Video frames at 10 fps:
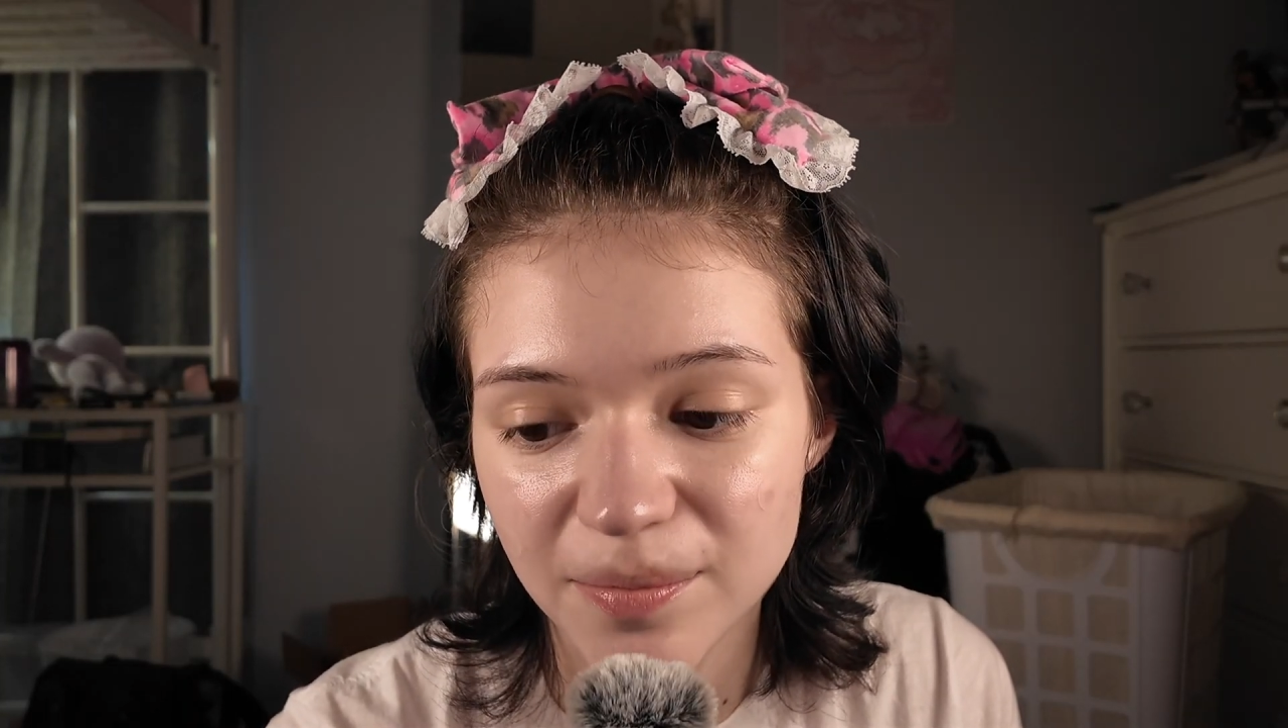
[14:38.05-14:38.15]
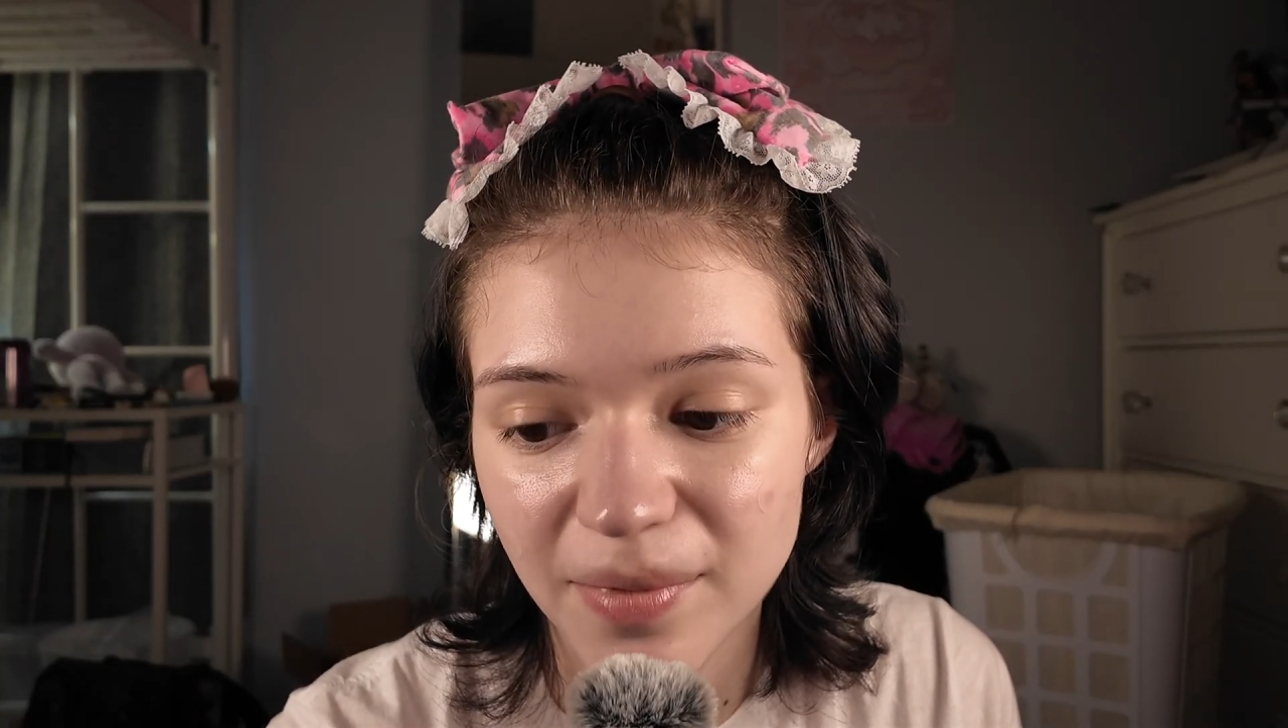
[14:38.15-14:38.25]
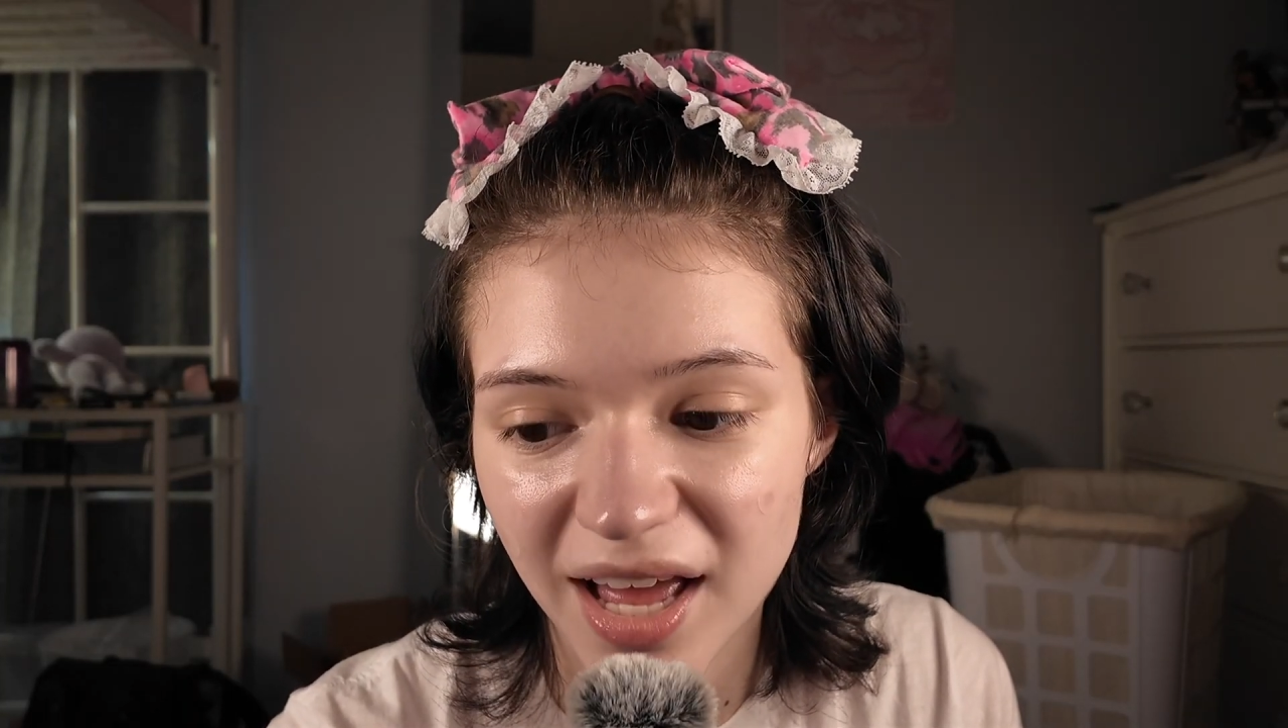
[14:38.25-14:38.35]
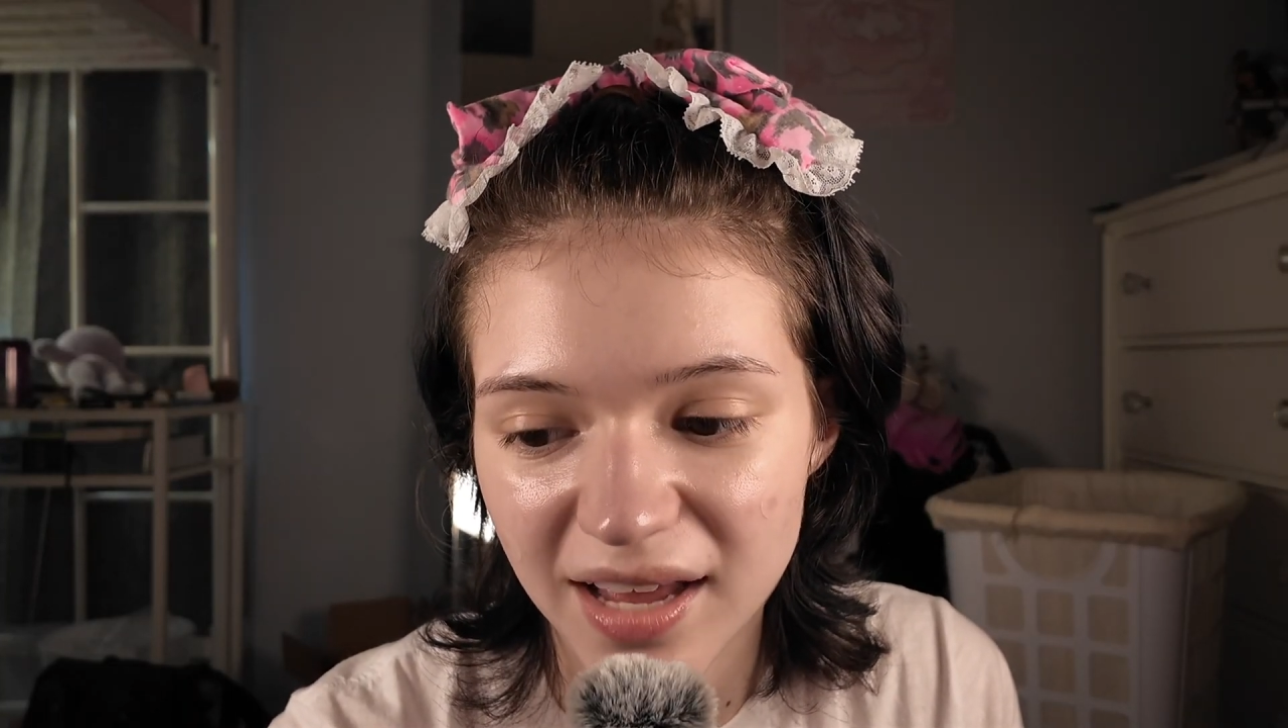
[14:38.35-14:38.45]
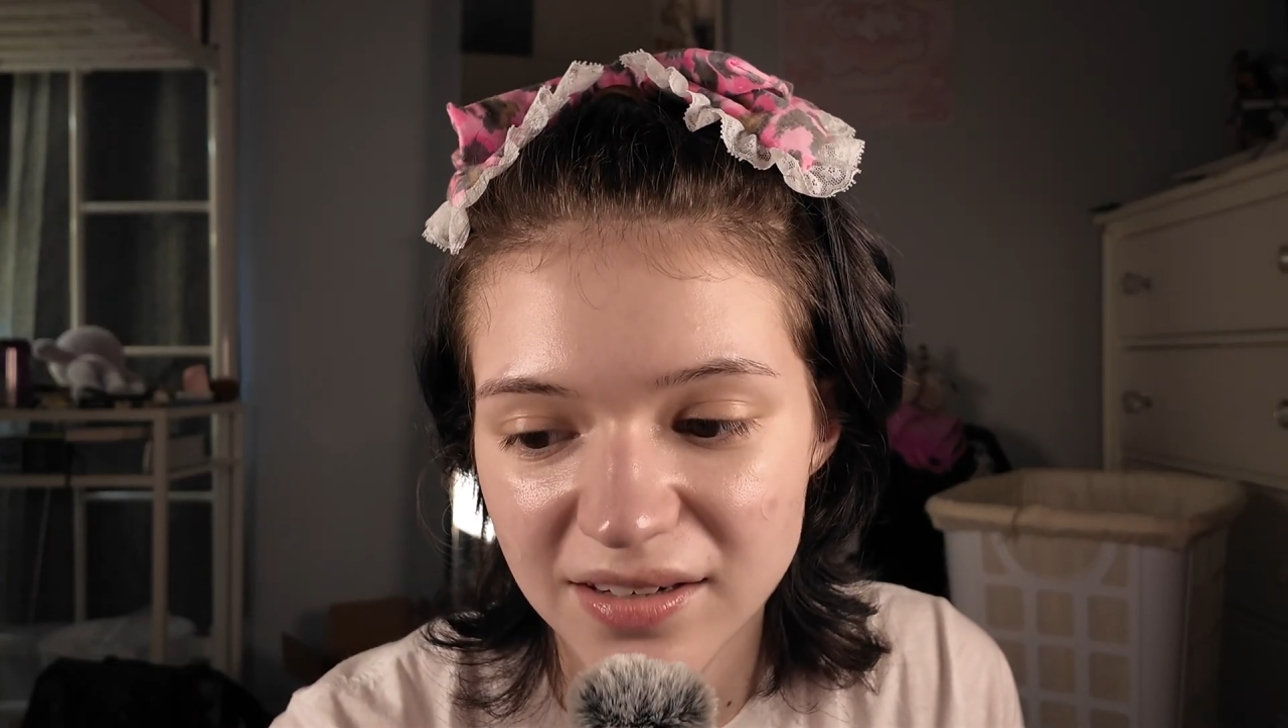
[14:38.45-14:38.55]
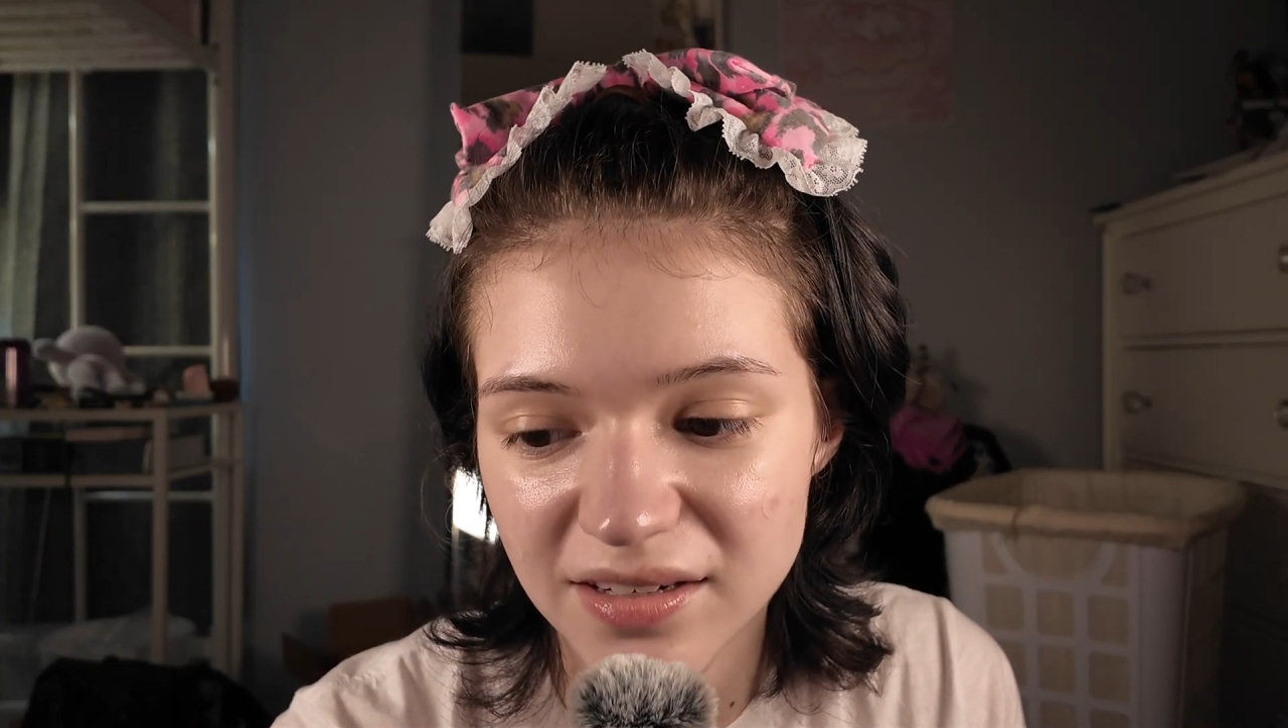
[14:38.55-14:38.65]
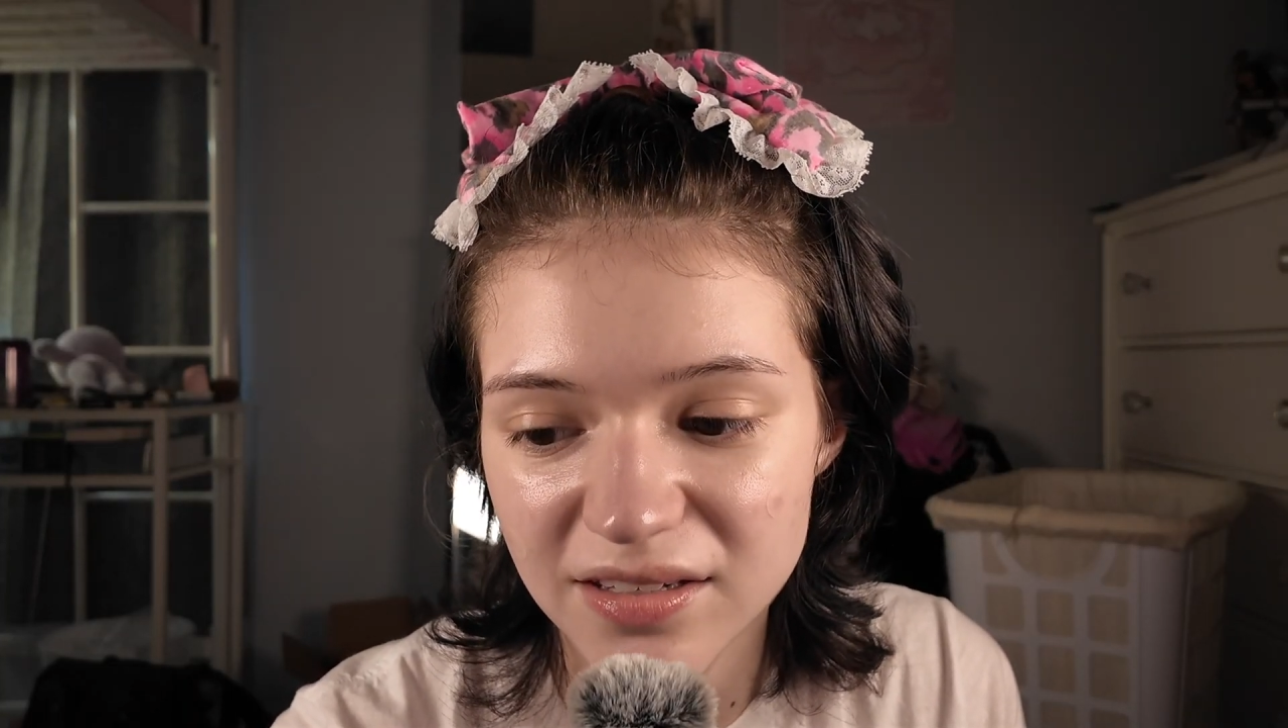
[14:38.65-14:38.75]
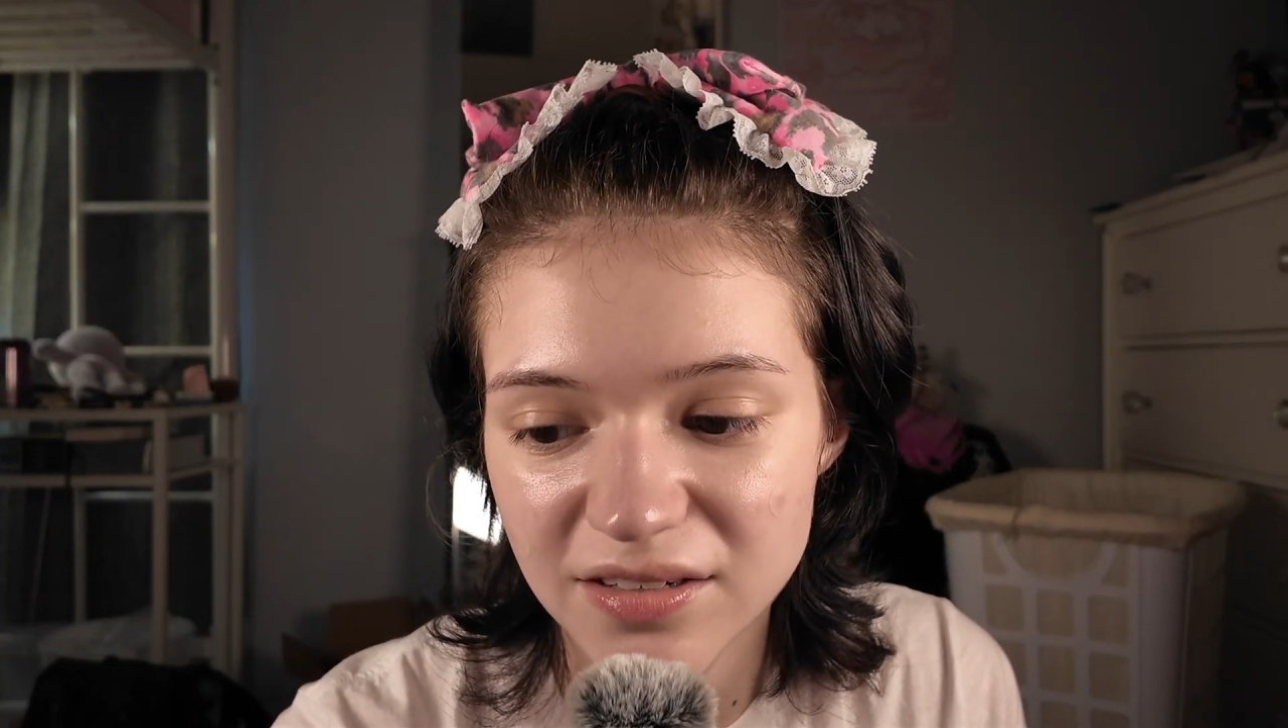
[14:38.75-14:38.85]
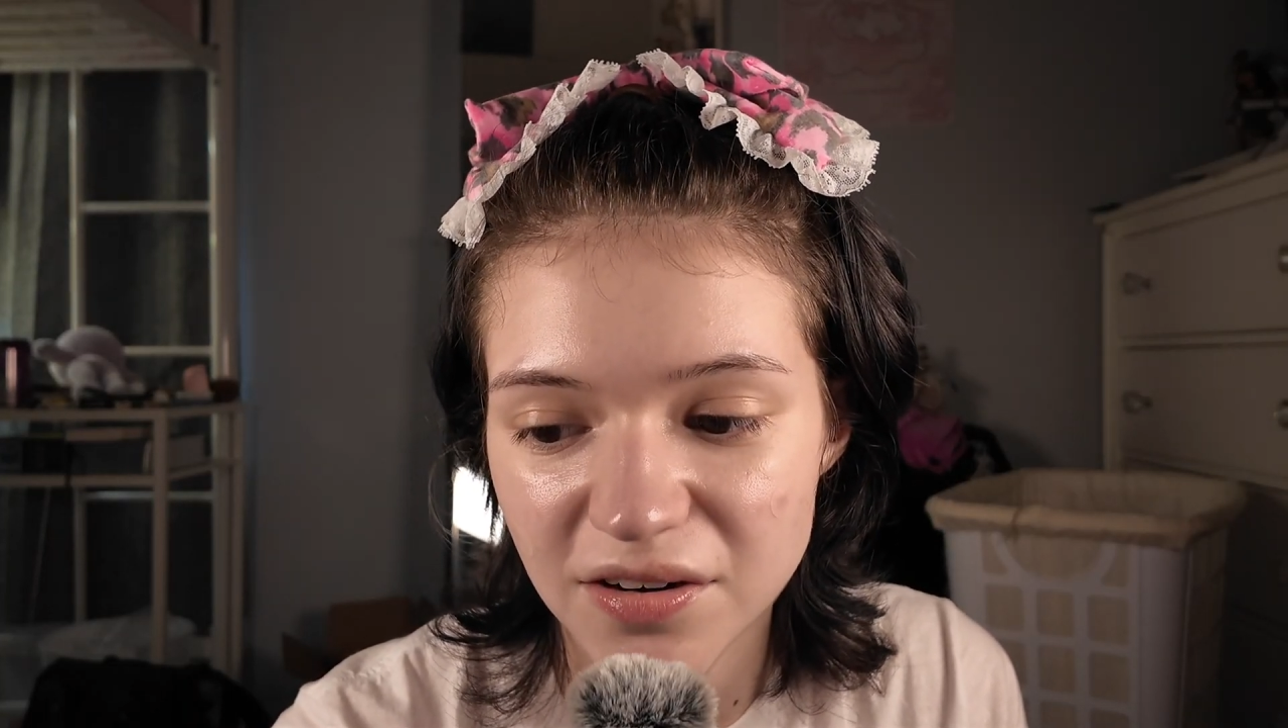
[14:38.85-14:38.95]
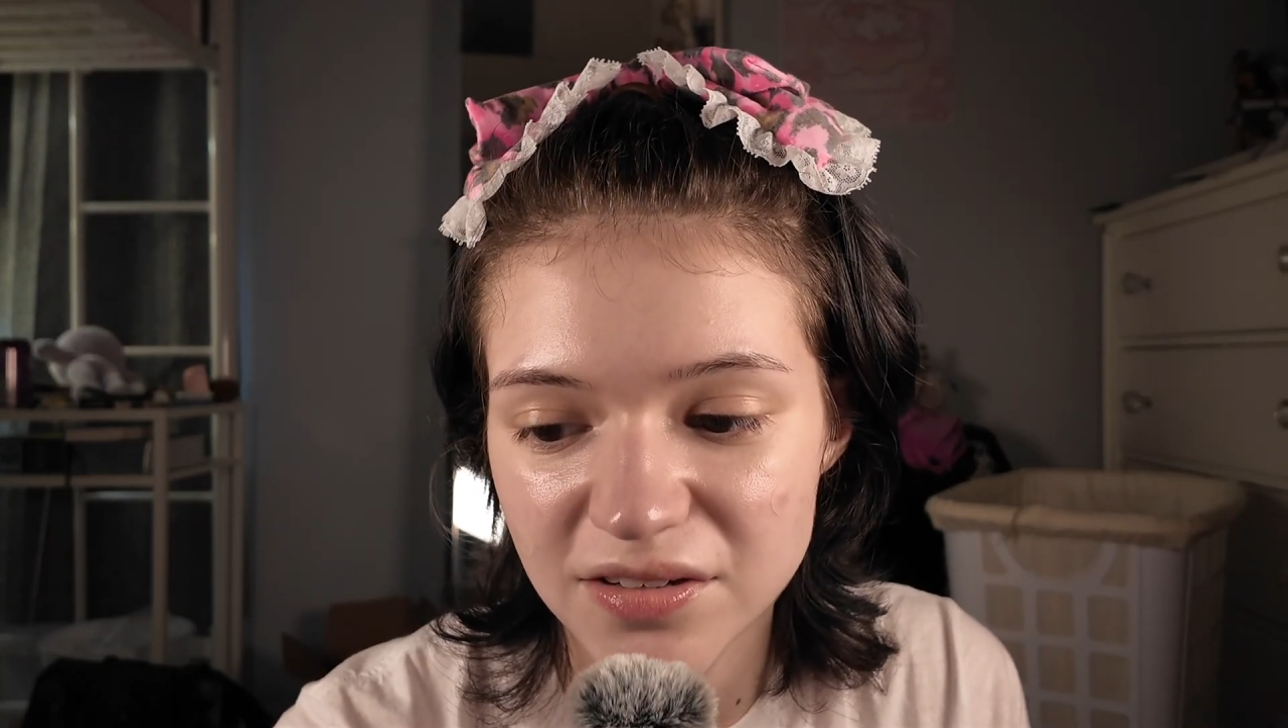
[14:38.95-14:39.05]
mind
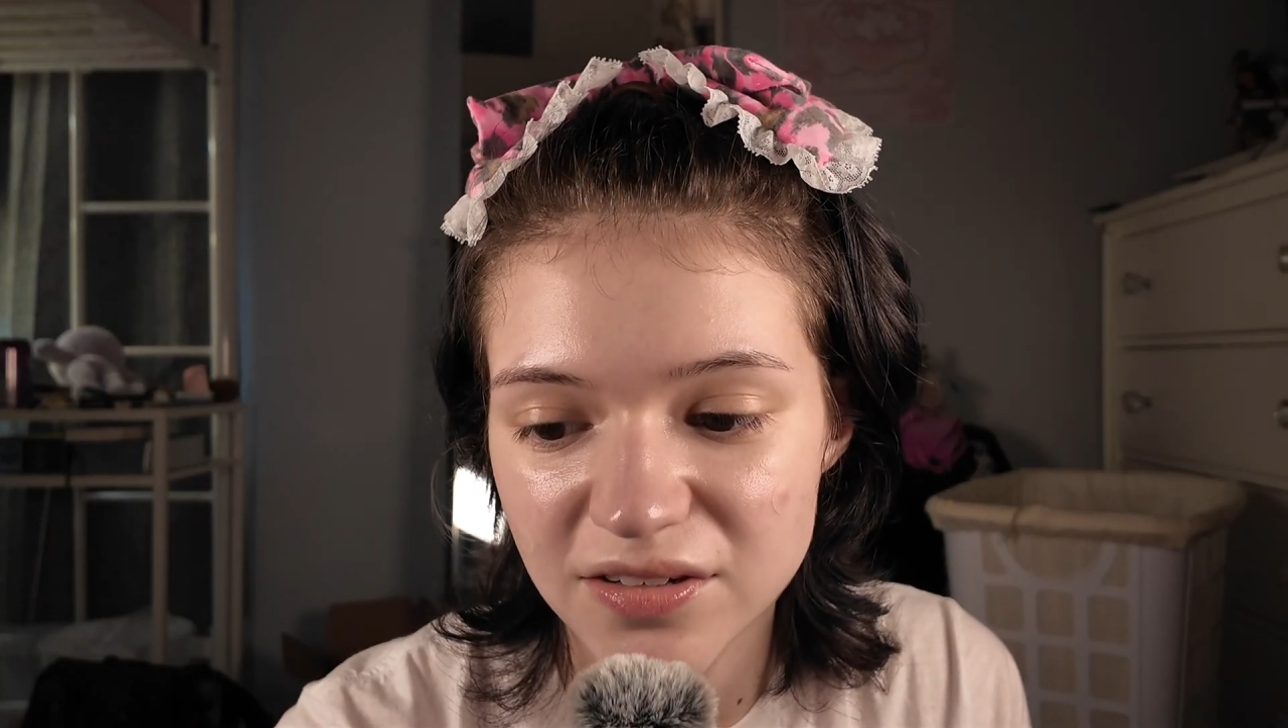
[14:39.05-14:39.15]
starts